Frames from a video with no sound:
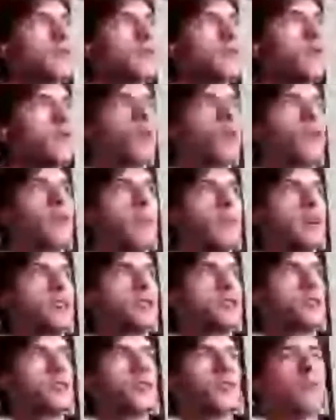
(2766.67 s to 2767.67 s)

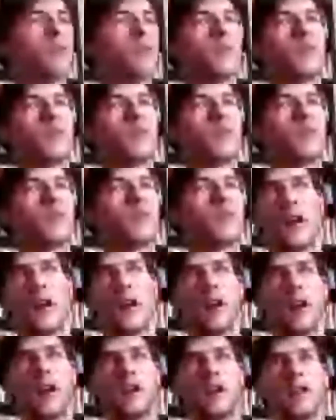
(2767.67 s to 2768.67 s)
four-dimensional
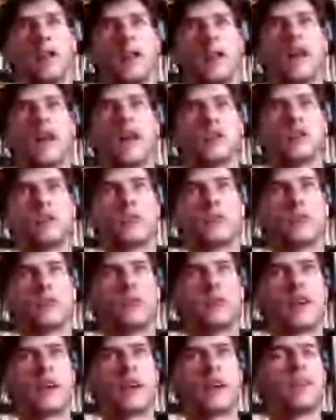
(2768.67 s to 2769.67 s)

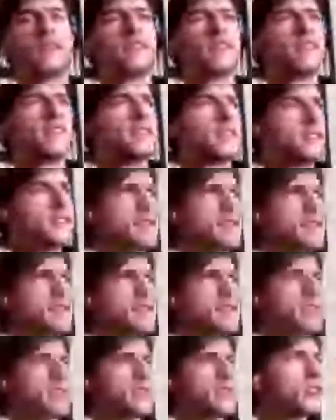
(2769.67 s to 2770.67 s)
knowledge view set.
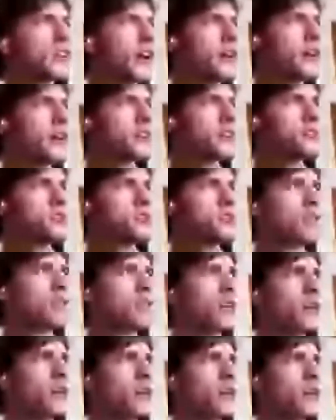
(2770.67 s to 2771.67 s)
It's essentially
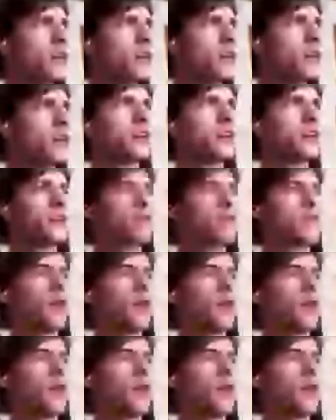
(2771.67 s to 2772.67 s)
like
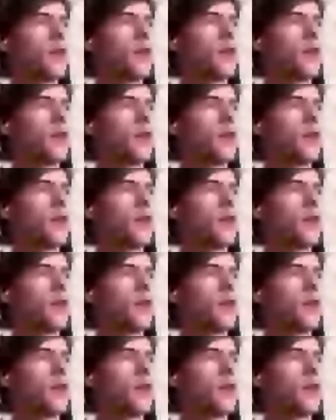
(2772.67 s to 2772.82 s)
judging